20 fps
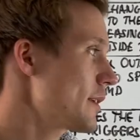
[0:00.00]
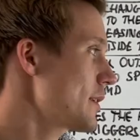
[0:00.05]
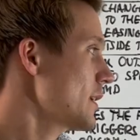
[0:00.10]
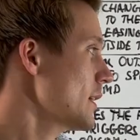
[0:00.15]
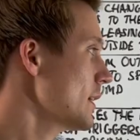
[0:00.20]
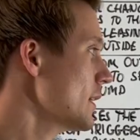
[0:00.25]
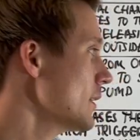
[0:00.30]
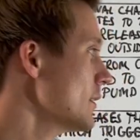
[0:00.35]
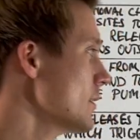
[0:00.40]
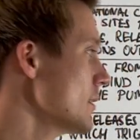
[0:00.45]

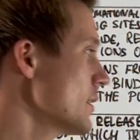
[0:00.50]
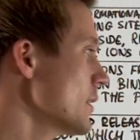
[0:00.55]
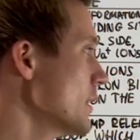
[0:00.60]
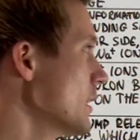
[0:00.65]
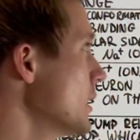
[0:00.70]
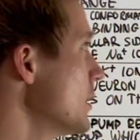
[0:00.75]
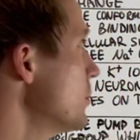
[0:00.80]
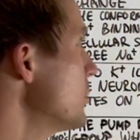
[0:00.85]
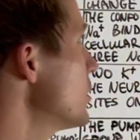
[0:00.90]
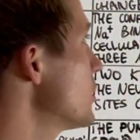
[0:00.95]
second
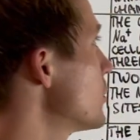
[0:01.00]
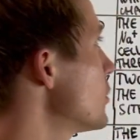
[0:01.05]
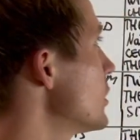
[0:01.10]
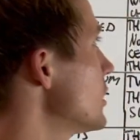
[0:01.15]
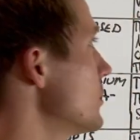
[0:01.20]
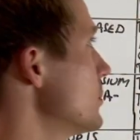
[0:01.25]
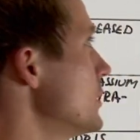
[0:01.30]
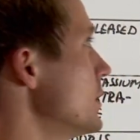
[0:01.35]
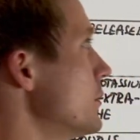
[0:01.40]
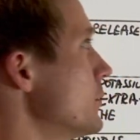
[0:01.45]
step will
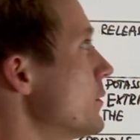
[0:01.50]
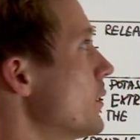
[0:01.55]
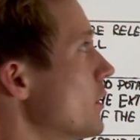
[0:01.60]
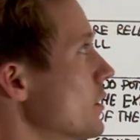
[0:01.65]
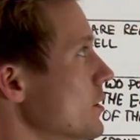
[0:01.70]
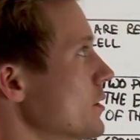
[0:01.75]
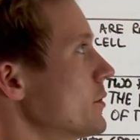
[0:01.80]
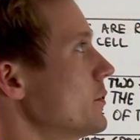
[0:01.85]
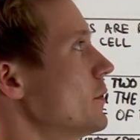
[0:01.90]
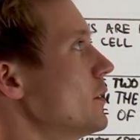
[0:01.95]
be
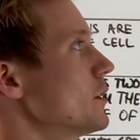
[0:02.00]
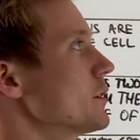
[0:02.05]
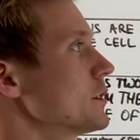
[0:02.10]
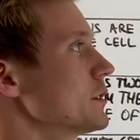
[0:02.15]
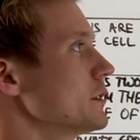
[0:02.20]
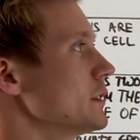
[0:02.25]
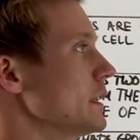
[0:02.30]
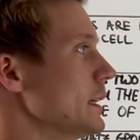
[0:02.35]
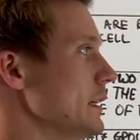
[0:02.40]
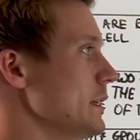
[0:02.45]

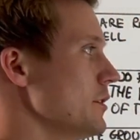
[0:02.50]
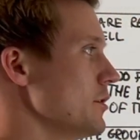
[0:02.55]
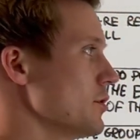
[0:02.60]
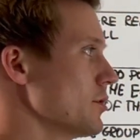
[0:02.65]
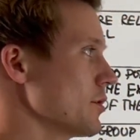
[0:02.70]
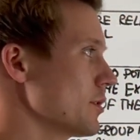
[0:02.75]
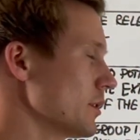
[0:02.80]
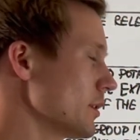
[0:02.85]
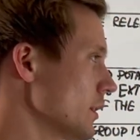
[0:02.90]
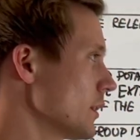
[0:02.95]

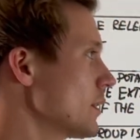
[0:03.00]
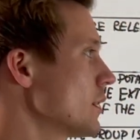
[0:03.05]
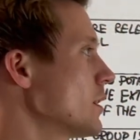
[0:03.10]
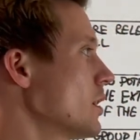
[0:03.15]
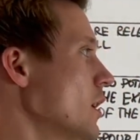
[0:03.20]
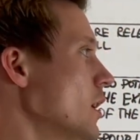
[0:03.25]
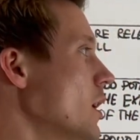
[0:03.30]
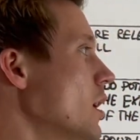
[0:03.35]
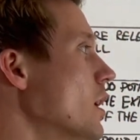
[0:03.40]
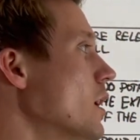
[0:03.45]
phosphorylation.
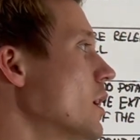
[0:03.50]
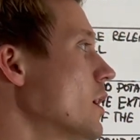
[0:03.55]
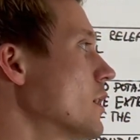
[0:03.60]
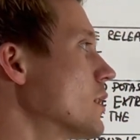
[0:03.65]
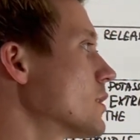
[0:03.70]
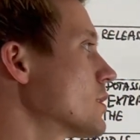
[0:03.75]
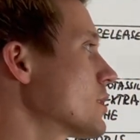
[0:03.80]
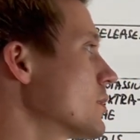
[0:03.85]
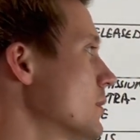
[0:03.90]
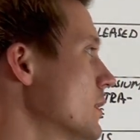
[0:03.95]

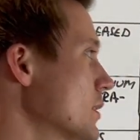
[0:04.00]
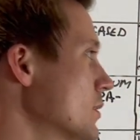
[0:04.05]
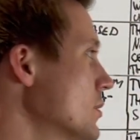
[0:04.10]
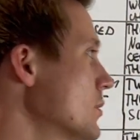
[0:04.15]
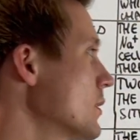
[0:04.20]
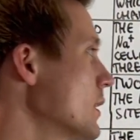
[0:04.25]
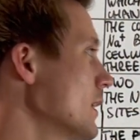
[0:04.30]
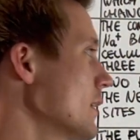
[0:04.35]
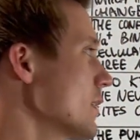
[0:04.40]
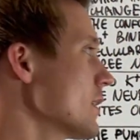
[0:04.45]
So as you
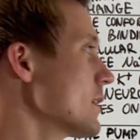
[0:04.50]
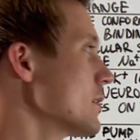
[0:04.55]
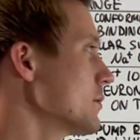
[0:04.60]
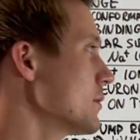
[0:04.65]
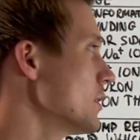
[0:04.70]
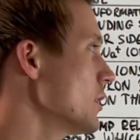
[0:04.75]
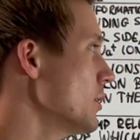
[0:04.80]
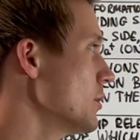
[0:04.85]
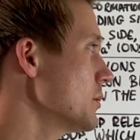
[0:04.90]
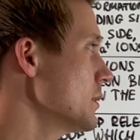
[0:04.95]
guys have
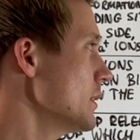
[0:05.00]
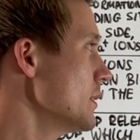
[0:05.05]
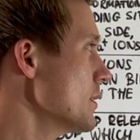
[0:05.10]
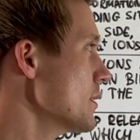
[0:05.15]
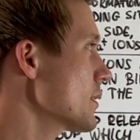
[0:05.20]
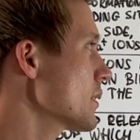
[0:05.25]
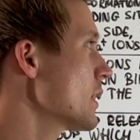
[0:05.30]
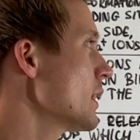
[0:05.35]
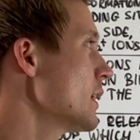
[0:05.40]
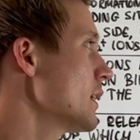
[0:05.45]

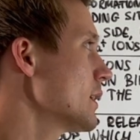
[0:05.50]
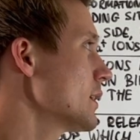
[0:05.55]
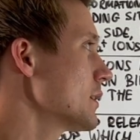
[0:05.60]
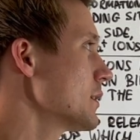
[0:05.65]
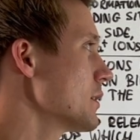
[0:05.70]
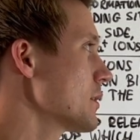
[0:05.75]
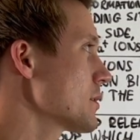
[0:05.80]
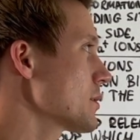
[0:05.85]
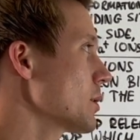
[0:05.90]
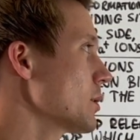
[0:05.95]
noticed,
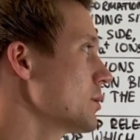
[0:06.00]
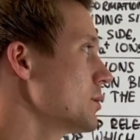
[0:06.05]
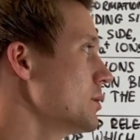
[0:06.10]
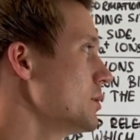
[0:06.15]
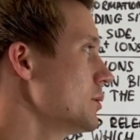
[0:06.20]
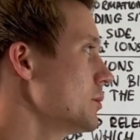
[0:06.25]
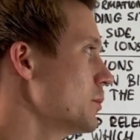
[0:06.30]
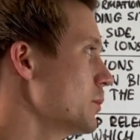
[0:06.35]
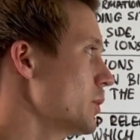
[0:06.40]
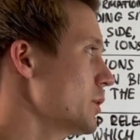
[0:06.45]
the
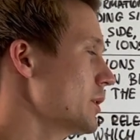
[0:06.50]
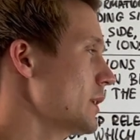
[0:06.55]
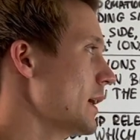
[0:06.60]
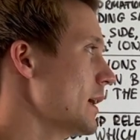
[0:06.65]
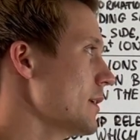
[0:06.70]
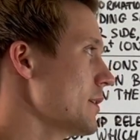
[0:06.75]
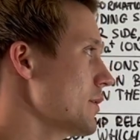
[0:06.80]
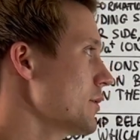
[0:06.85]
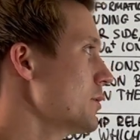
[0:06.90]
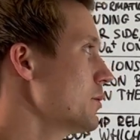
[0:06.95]

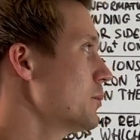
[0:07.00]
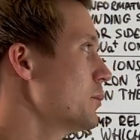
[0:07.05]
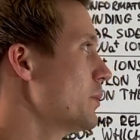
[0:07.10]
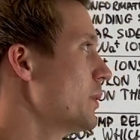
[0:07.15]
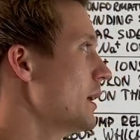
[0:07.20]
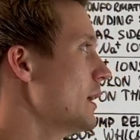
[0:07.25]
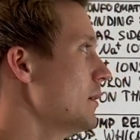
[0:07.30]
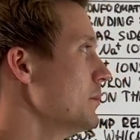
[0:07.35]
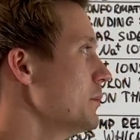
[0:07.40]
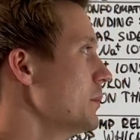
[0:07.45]
sodium-potassium
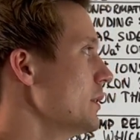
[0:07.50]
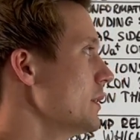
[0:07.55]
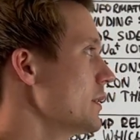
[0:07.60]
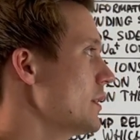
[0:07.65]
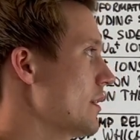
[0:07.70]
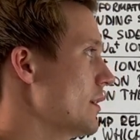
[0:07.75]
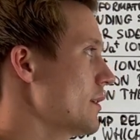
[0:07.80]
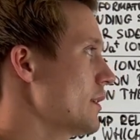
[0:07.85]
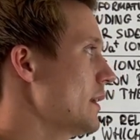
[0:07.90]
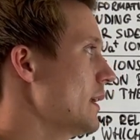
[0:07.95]
pump
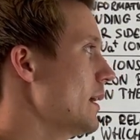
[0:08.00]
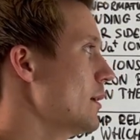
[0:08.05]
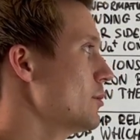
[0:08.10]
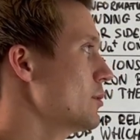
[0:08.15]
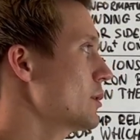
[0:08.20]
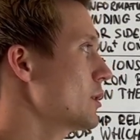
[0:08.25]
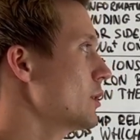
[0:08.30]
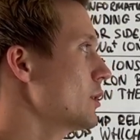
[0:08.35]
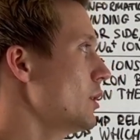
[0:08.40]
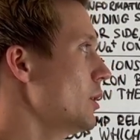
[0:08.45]
is now
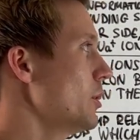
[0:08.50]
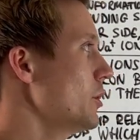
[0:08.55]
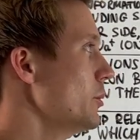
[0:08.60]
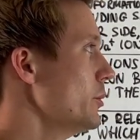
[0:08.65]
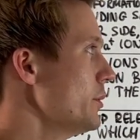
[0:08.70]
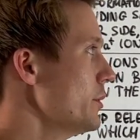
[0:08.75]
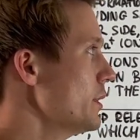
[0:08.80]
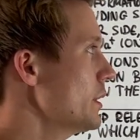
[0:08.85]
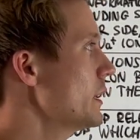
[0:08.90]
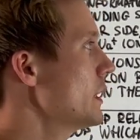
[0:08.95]

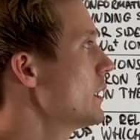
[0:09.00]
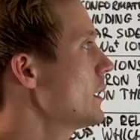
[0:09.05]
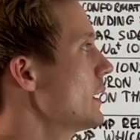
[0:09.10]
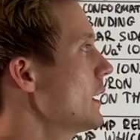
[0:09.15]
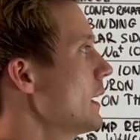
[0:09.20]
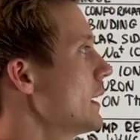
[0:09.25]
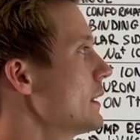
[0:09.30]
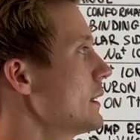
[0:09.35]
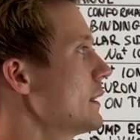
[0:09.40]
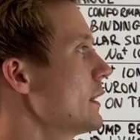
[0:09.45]
closed
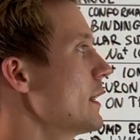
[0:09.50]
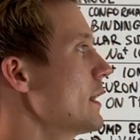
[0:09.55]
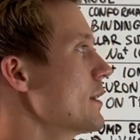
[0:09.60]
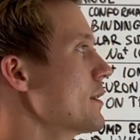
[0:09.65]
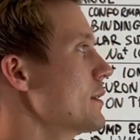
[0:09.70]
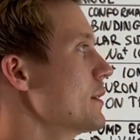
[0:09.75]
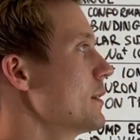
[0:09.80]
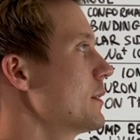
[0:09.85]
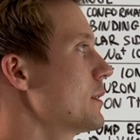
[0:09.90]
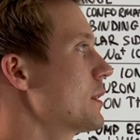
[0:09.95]
and it
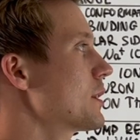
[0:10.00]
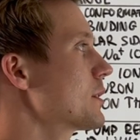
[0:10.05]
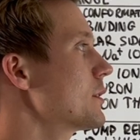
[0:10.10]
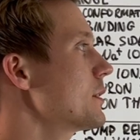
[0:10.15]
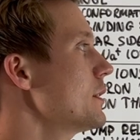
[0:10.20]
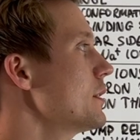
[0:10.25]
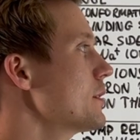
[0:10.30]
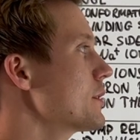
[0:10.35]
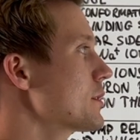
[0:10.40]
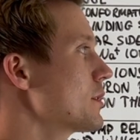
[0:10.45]
has the
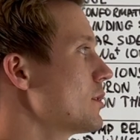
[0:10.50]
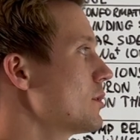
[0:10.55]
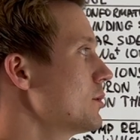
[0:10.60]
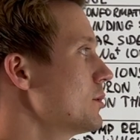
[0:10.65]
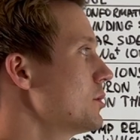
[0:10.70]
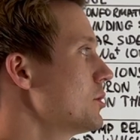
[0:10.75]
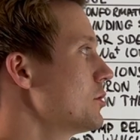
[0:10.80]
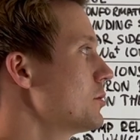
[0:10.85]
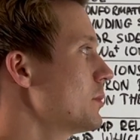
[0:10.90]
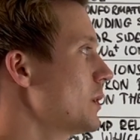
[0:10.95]
3
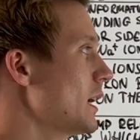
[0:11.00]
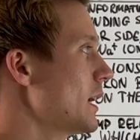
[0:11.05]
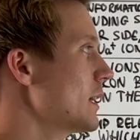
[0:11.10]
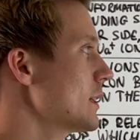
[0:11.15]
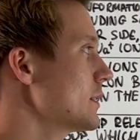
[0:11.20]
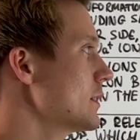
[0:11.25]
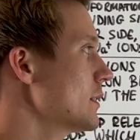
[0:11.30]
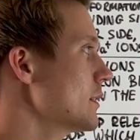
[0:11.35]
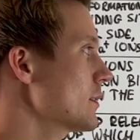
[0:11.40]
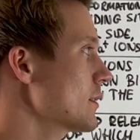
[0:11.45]
sodium
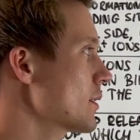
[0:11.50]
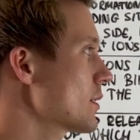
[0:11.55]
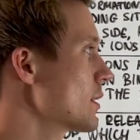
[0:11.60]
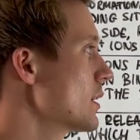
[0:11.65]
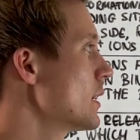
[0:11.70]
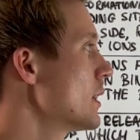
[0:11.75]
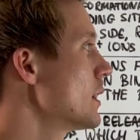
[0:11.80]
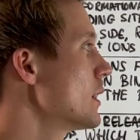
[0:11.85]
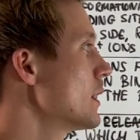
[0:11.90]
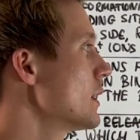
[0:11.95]
ions
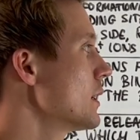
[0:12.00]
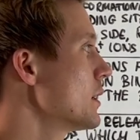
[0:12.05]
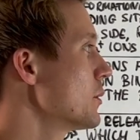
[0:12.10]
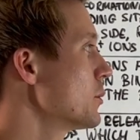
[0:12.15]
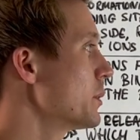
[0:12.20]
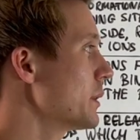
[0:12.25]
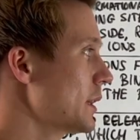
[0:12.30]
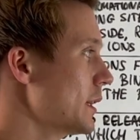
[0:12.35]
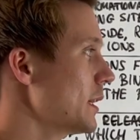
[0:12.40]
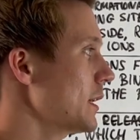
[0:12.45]

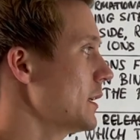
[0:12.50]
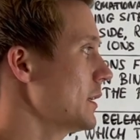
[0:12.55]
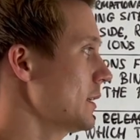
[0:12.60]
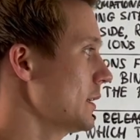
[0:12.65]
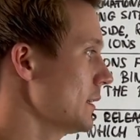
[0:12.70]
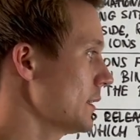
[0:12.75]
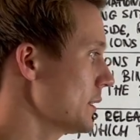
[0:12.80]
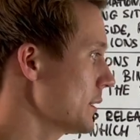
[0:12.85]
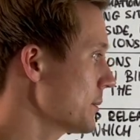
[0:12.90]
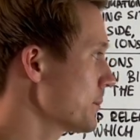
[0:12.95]
within
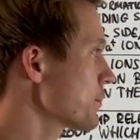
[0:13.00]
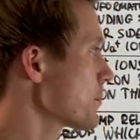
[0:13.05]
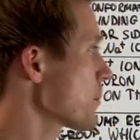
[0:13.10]
it.